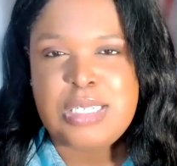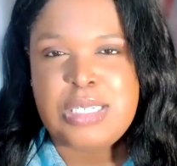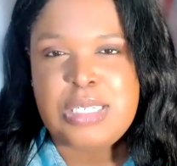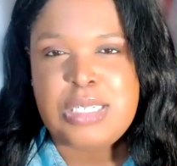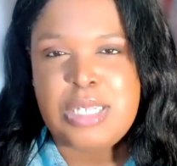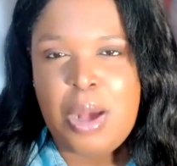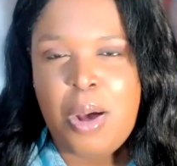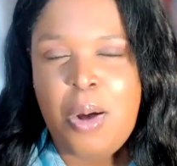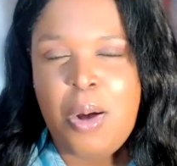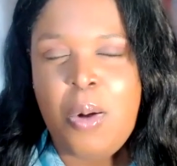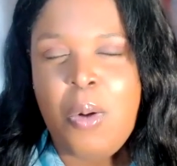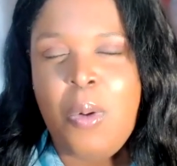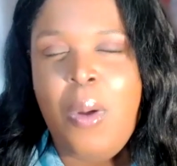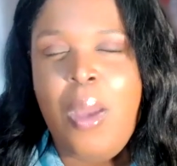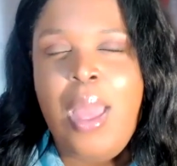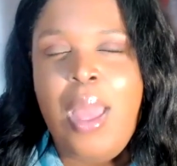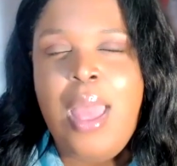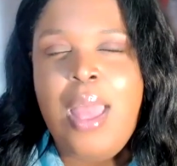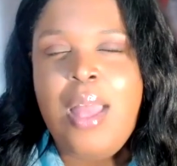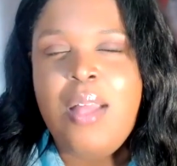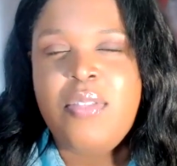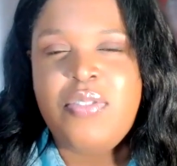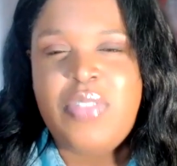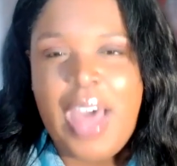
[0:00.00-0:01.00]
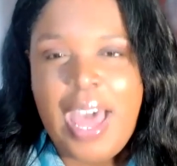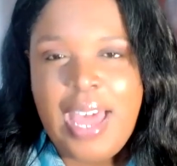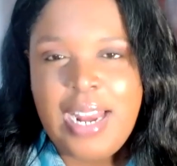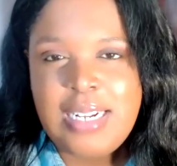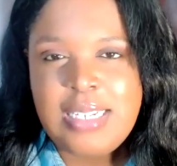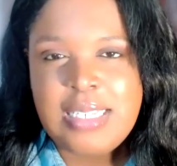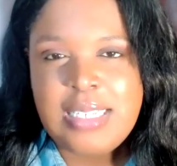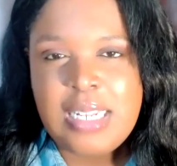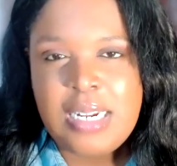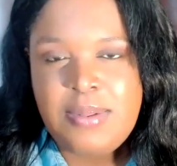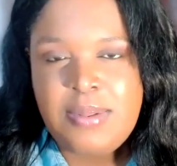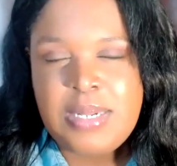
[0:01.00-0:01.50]
So that
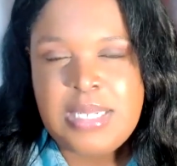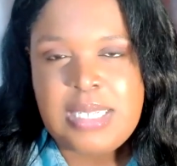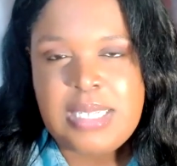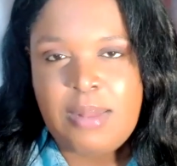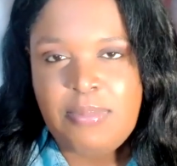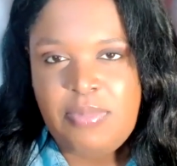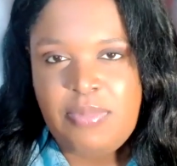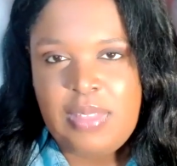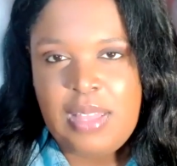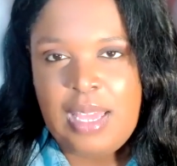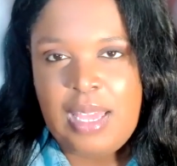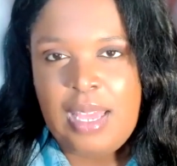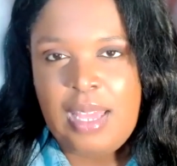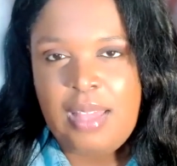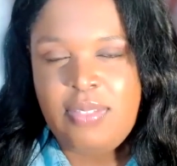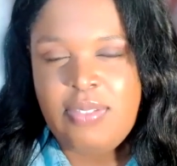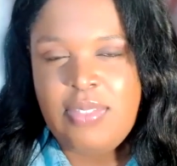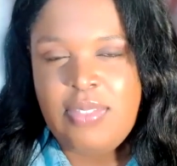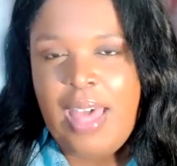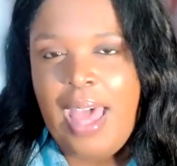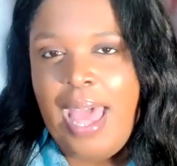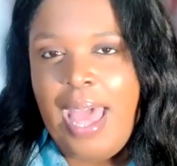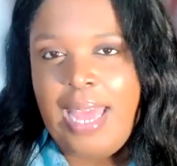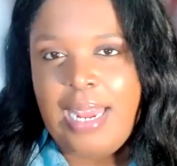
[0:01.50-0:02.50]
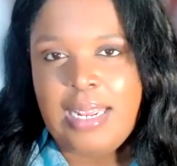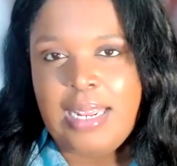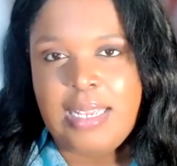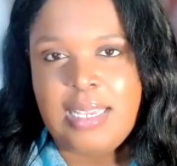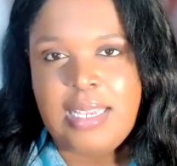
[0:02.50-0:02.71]
is going to be something that